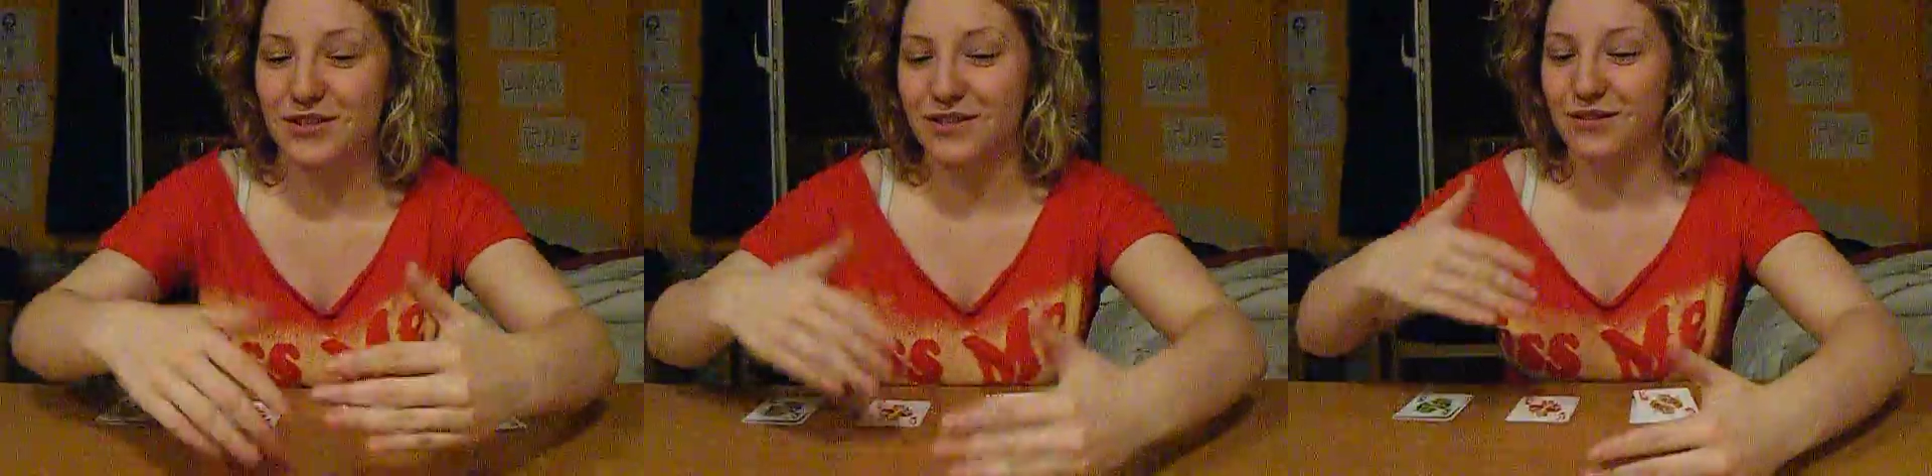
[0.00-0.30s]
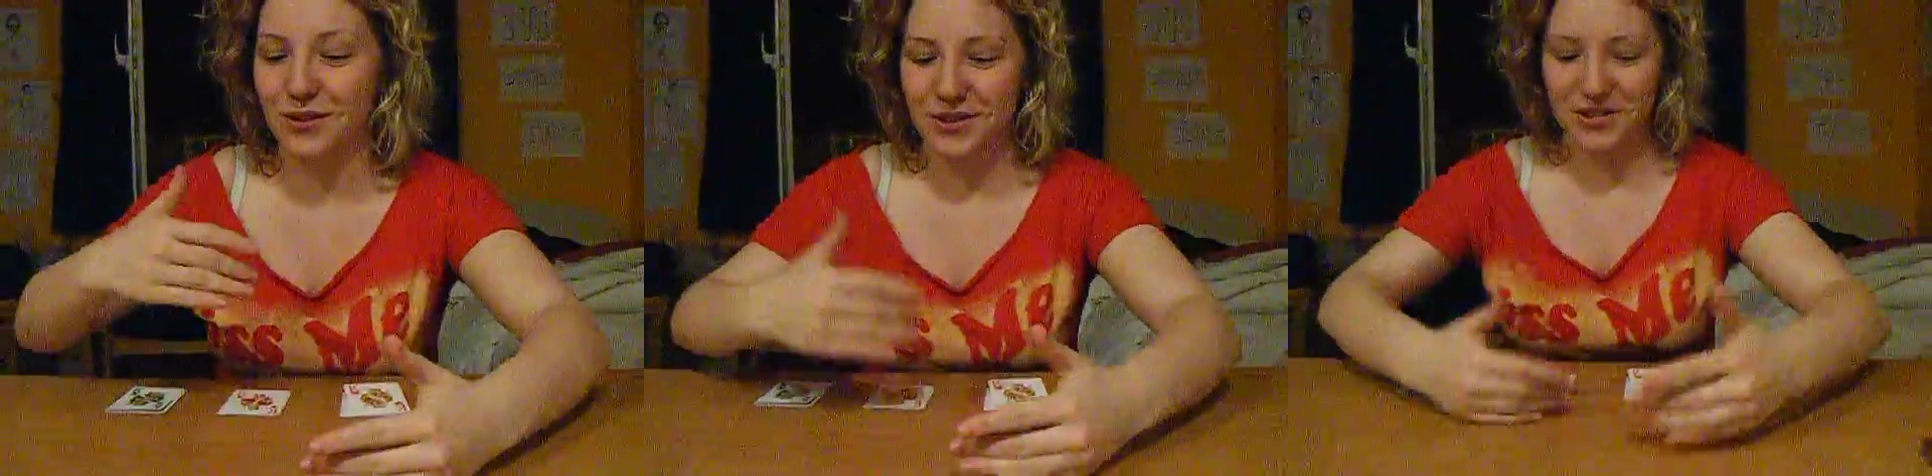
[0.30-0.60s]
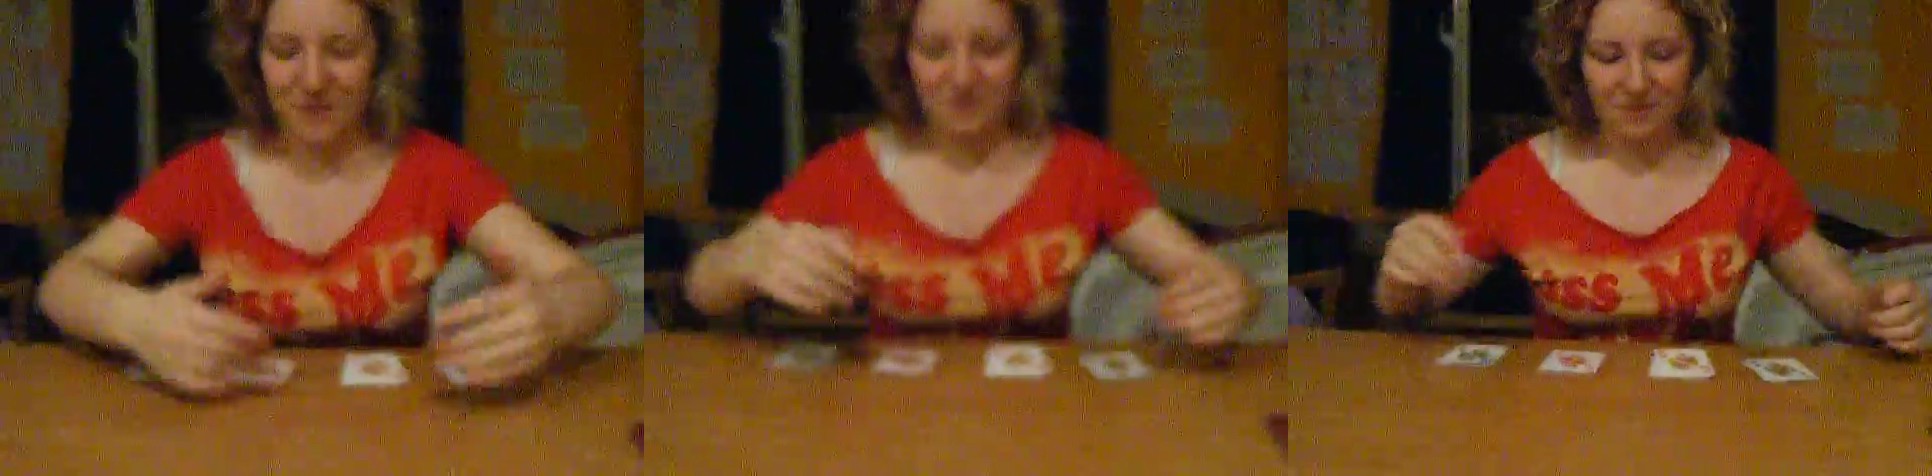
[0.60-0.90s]
with two
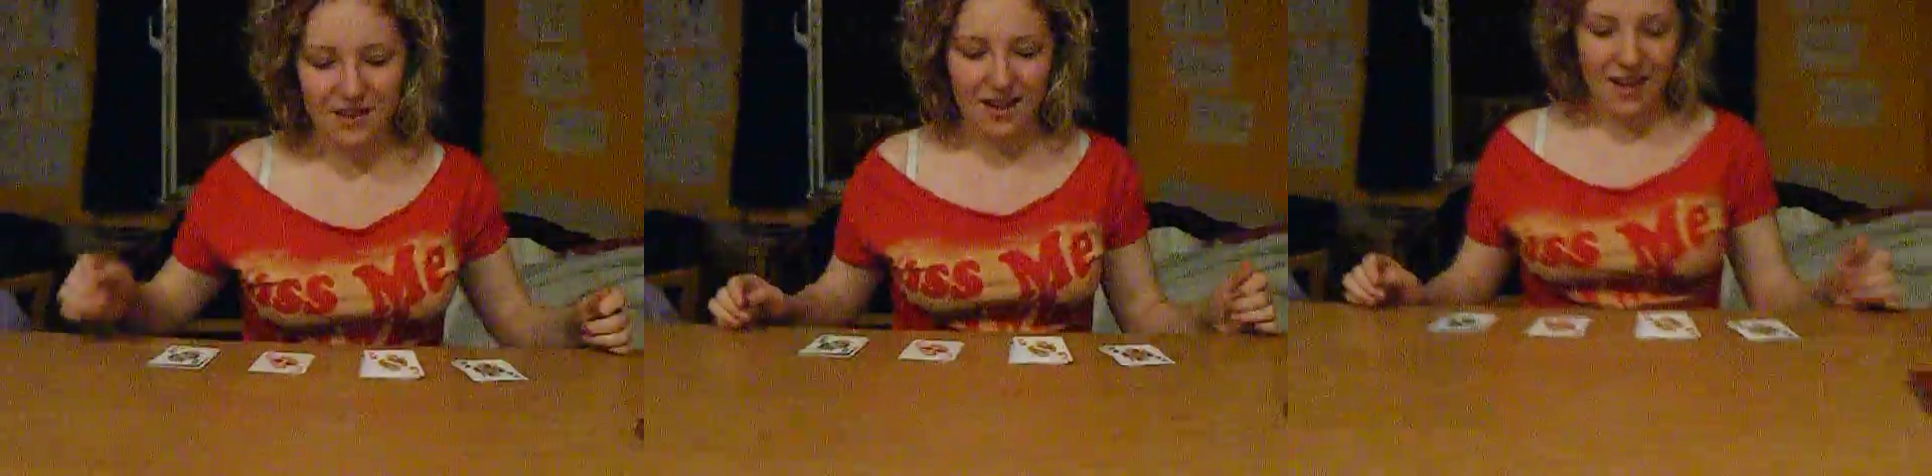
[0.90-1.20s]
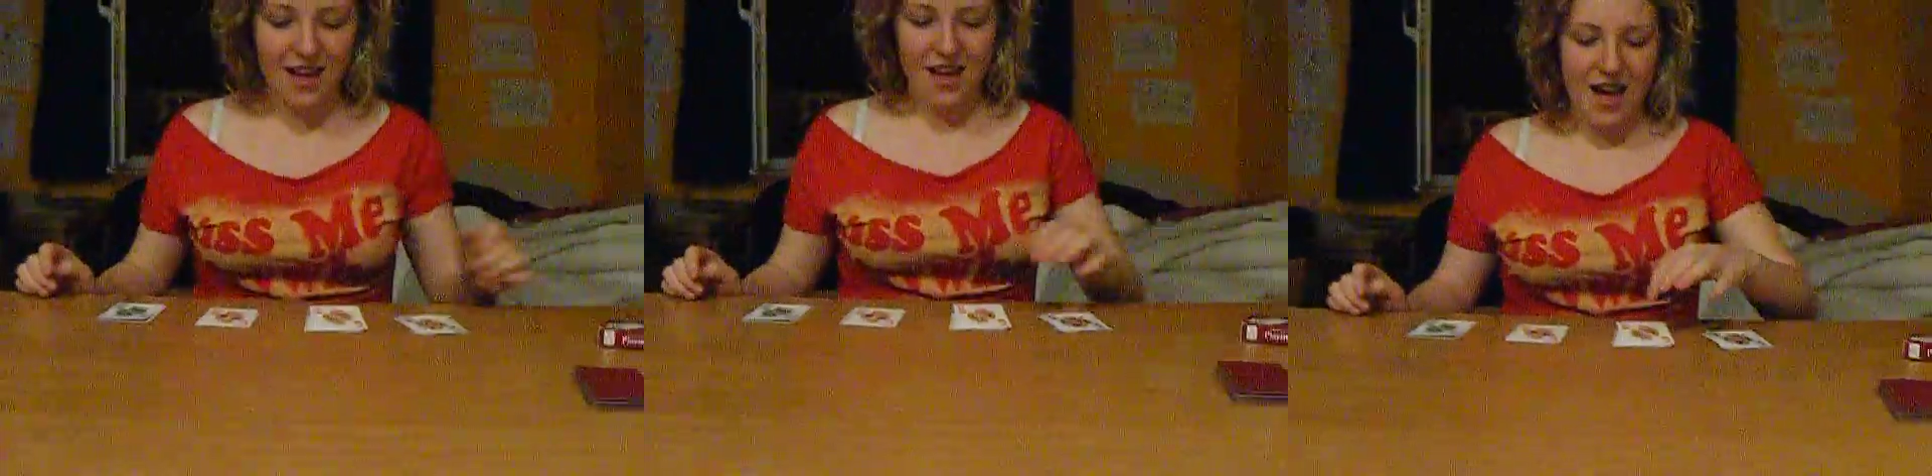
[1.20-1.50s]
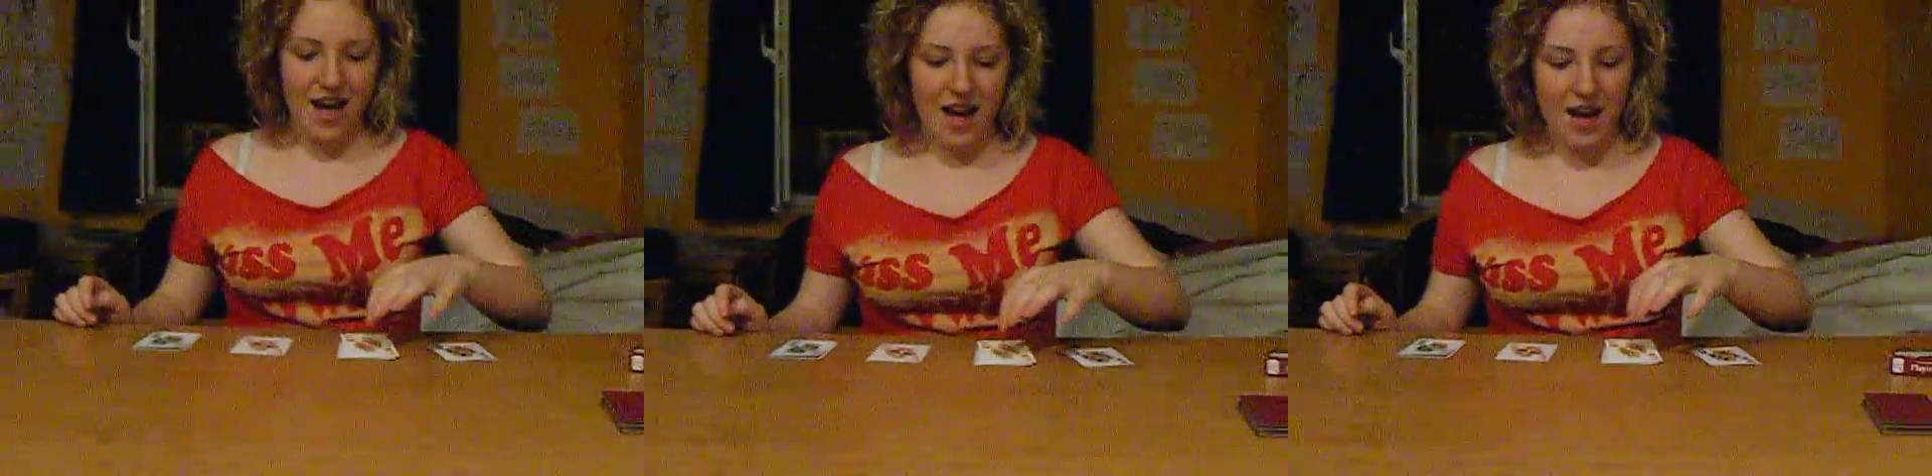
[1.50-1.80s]
floors
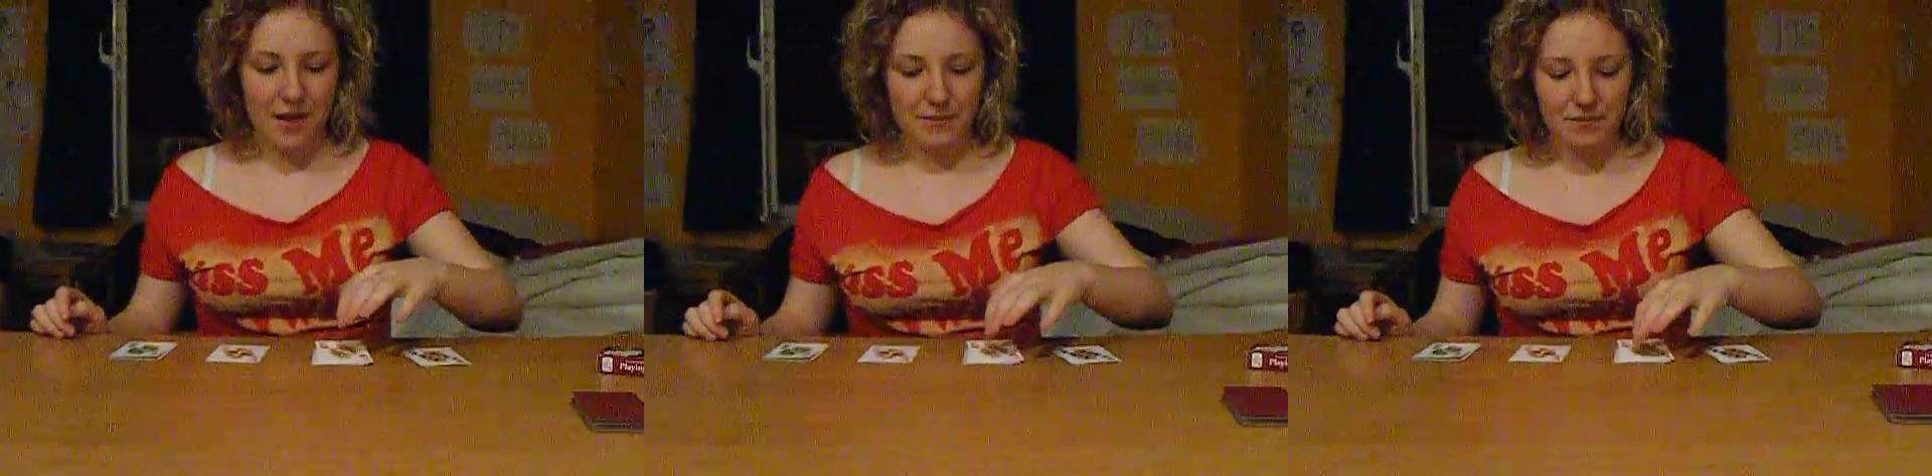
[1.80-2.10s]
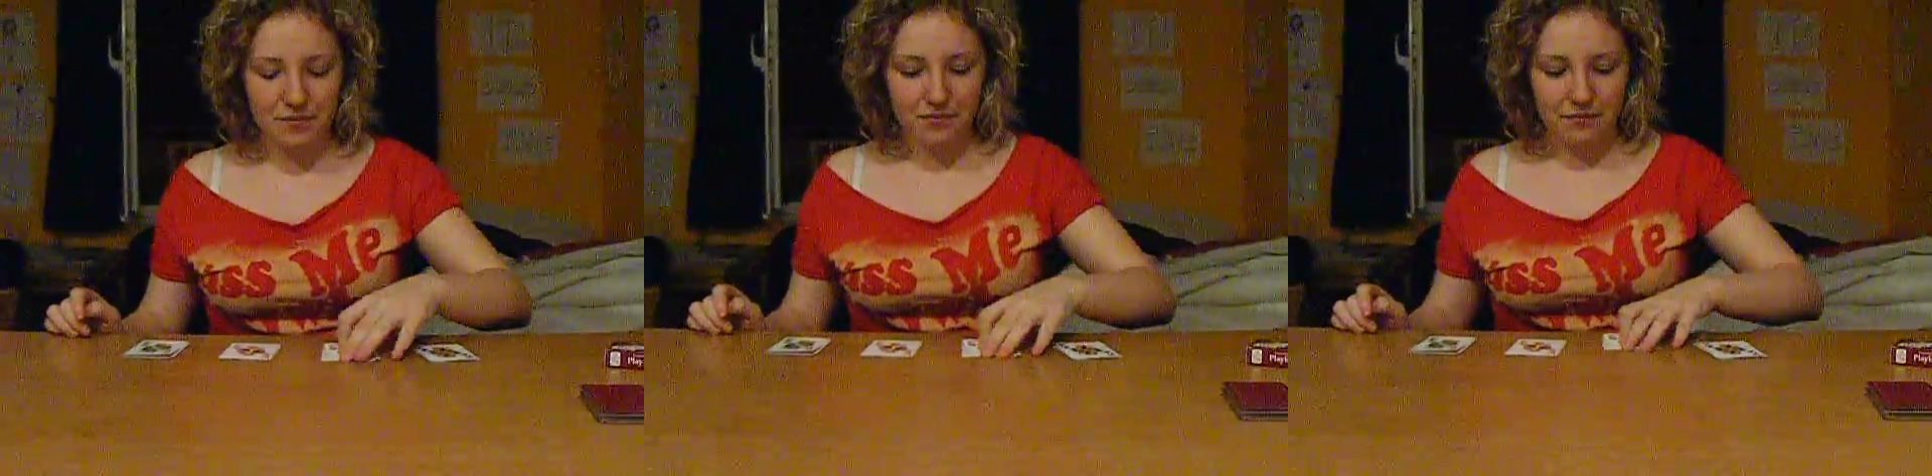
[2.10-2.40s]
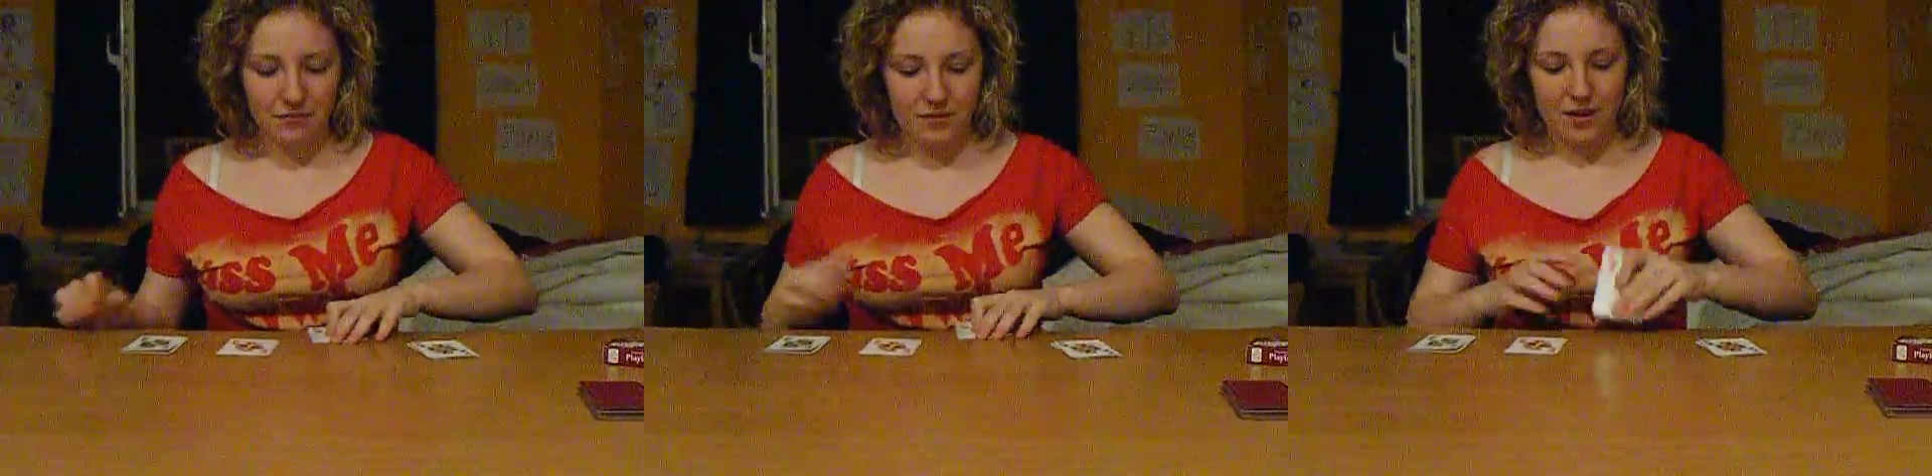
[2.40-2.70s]
um,
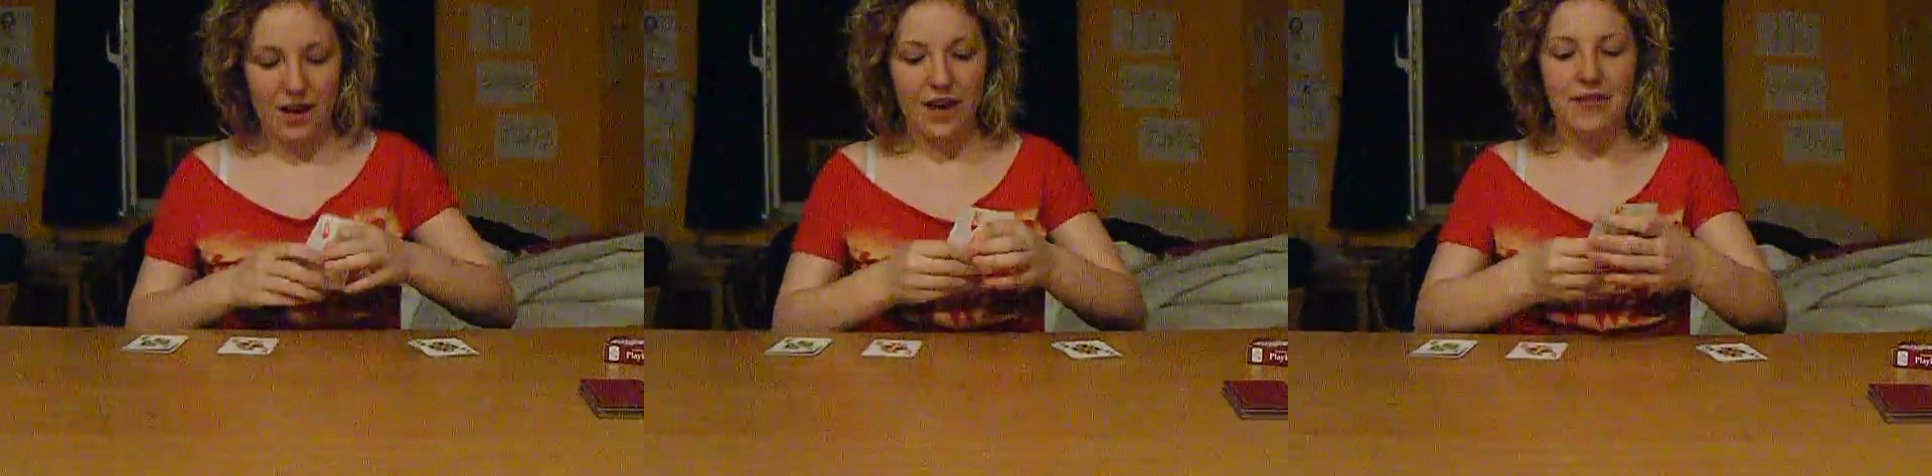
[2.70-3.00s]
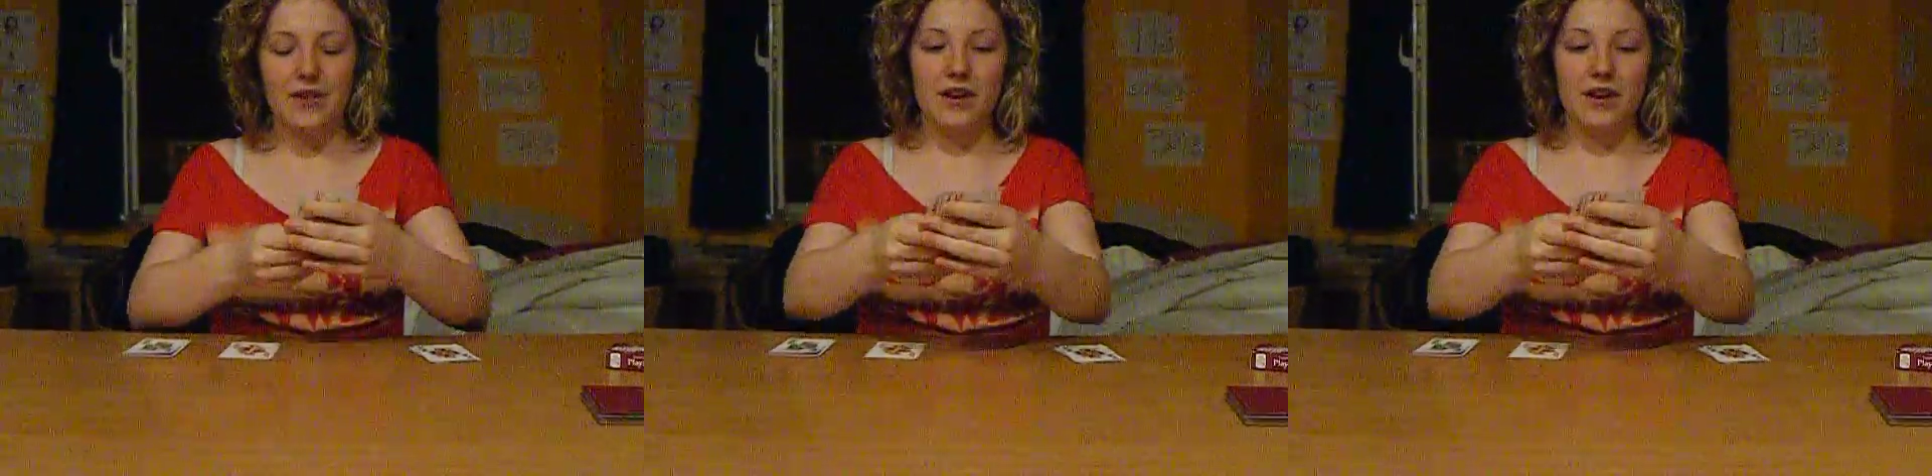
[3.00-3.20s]
and